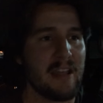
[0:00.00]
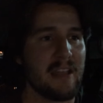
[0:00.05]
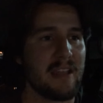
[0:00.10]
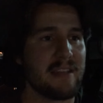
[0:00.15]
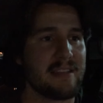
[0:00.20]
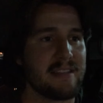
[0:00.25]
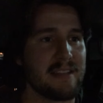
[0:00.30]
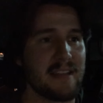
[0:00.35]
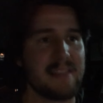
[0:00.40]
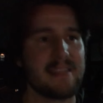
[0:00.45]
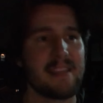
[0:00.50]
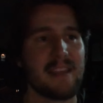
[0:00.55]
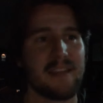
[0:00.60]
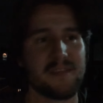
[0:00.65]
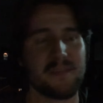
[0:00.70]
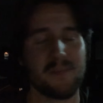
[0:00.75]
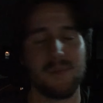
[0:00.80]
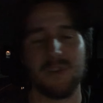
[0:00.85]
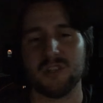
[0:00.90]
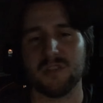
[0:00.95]
It does
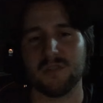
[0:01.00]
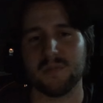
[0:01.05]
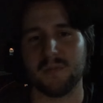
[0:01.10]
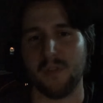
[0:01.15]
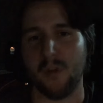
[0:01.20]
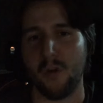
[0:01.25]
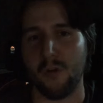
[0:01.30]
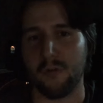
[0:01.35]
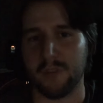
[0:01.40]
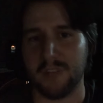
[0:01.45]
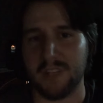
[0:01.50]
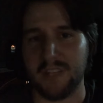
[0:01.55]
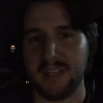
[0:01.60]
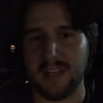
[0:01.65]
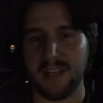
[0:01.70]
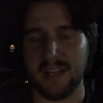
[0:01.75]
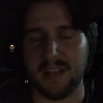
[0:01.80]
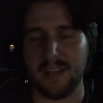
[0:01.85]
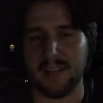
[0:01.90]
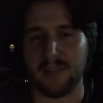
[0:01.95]
have some issues with
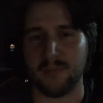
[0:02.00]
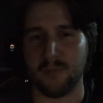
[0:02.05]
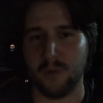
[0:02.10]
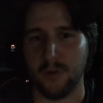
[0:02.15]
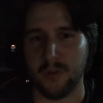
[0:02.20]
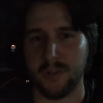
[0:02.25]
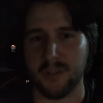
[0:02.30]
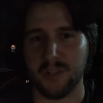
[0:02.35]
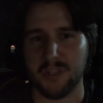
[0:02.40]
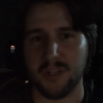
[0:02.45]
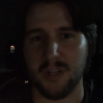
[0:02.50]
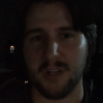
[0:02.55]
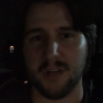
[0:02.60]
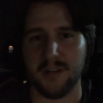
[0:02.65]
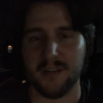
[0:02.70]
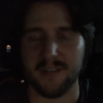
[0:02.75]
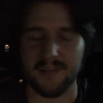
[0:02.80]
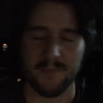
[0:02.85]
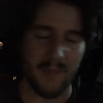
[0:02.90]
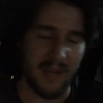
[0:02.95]
overheating and rolling
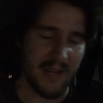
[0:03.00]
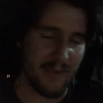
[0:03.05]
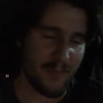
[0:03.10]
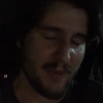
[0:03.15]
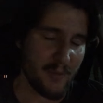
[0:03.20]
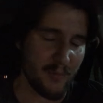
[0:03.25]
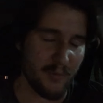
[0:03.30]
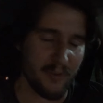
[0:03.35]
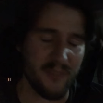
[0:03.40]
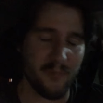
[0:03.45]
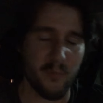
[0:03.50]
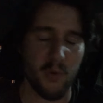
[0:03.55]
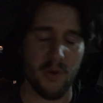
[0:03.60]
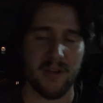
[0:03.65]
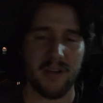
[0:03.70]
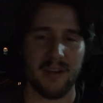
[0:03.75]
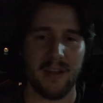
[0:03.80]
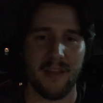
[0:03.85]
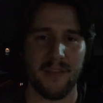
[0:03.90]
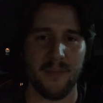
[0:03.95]
shutter, as many people have
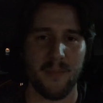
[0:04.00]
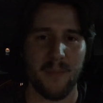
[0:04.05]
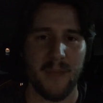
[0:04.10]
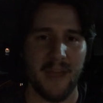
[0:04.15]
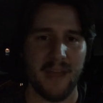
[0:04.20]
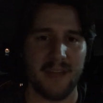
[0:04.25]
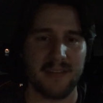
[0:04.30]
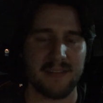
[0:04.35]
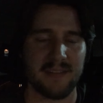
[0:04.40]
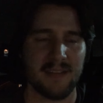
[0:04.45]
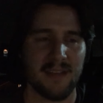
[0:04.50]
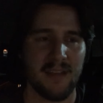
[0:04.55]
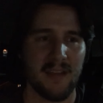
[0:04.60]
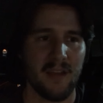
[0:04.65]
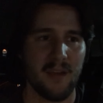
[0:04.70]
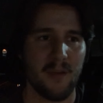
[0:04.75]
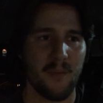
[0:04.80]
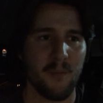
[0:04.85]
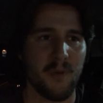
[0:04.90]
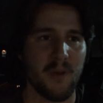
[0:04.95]
pointed out in the past,
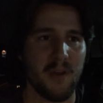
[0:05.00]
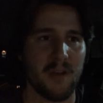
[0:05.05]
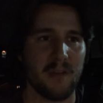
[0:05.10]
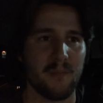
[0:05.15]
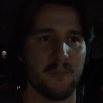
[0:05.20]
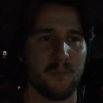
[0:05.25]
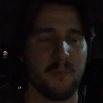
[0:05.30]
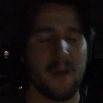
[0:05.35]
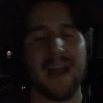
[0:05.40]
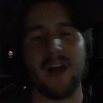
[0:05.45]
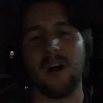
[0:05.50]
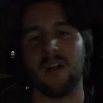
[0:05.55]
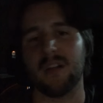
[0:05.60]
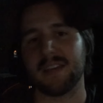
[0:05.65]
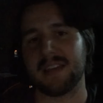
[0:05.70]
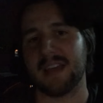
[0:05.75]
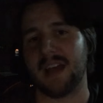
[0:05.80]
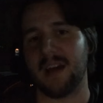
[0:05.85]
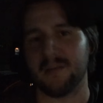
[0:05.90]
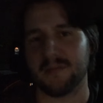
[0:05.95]
but by all
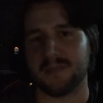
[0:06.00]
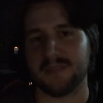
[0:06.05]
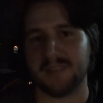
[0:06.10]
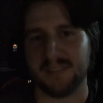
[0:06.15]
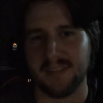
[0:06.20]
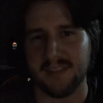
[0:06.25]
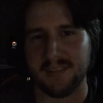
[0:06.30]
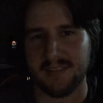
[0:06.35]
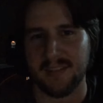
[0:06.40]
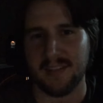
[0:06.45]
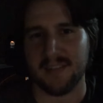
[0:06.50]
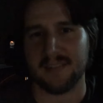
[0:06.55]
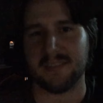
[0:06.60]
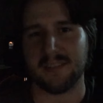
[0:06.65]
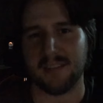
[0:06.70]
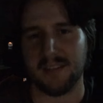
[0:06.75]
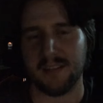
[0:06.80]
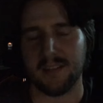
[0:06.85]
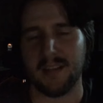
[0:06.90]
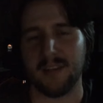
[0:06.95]
accounts, this is
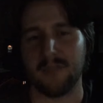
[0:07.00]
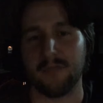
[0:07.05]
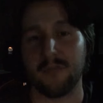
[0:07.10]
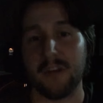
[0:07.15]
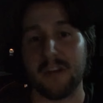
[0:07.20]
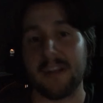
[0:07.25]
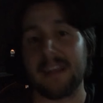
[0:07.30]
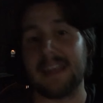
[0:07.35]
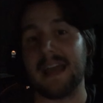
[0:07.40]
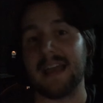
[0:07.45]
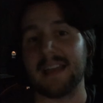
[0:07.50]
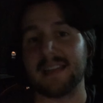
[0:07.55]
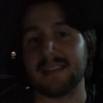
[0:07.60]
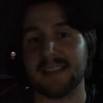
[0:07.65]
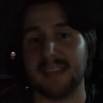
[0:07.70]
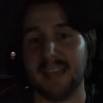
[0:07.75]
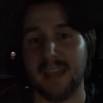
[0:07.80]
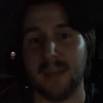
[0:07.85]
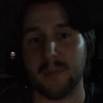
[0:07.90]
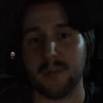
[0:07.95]
a very nice
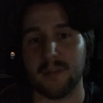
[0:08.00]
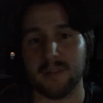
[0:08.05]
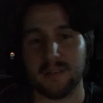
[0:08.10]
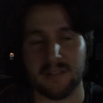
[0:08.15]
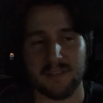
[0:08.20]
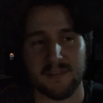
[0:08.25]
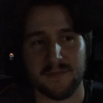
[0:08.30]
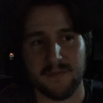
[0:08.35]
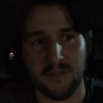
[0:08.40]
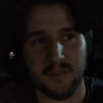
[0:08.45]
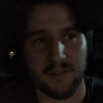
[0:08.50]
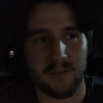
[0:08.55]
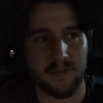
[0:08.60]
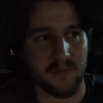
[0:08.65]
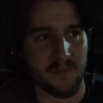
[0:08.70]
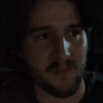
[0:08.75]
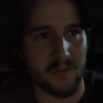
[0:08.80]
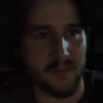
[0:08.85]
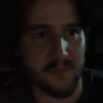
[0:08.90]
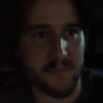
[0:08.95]
camera, at least
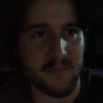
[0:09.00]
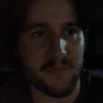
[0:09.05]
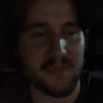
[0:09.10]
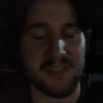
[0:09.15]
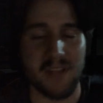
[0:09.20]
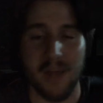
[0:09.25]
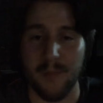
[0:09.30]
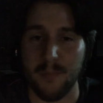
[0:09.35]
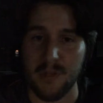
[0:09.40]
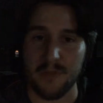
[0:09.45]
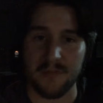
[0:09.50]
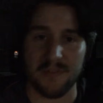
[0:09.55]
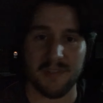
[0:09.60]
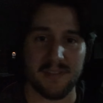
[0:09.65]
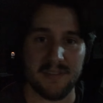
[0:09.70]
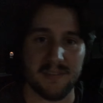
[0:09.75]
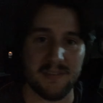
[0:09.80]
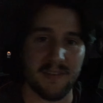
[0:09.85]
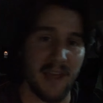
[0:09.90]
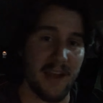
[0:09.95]
for some
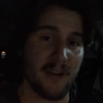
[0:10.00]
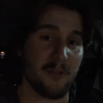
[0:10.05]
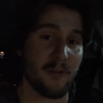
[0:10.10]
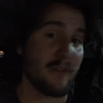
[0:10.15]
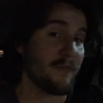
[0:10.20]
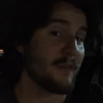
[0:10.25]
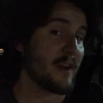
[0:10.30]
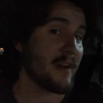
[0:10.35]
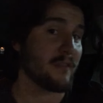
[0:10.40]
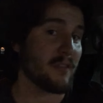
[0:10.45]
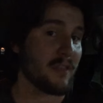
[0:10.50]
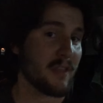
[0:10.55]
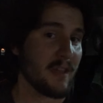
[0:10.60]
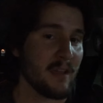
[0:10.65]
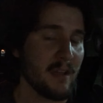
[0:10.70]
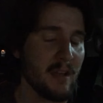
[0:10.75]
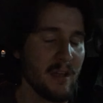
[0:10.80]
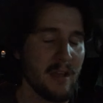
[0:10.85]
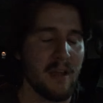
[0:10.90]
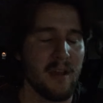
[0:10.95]
uses. Not great for
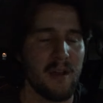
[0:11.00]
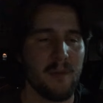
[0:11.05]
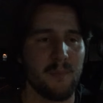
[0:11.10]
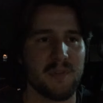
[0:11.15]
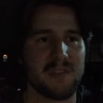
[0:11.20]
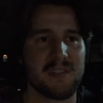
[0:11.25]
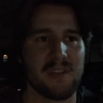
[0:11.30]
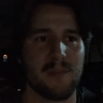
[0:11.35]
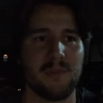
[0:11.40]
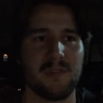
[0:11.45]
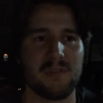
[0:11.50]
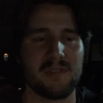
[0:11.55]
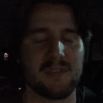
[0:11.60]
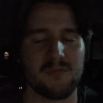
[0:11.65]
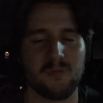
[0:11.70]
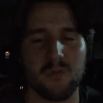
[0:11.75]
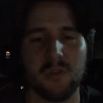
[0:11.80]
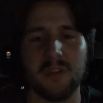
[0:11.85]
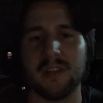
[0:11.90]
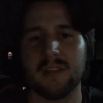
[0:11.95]
everything, but some
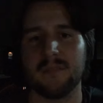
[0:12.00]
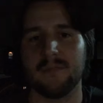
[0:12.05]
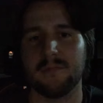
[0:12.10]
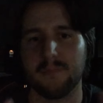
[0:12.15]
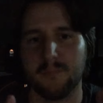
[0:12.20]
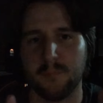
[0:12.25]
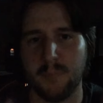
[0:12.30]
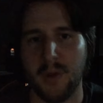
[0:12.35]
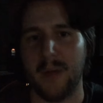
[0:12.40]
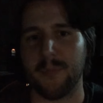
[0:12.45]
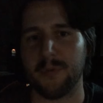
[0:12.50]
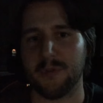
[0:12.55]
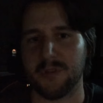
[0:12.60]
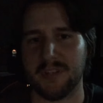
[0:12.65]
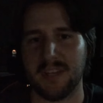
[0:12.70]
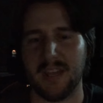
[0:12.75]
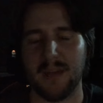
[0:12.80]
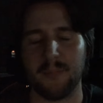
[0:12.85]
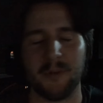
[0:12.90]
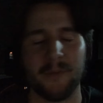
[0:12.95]
uses. Really popular
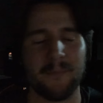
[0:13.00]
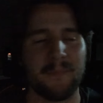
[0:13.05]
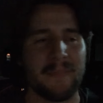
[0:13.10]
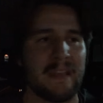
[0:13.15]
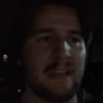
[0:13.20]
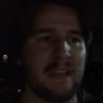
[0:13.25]
camera.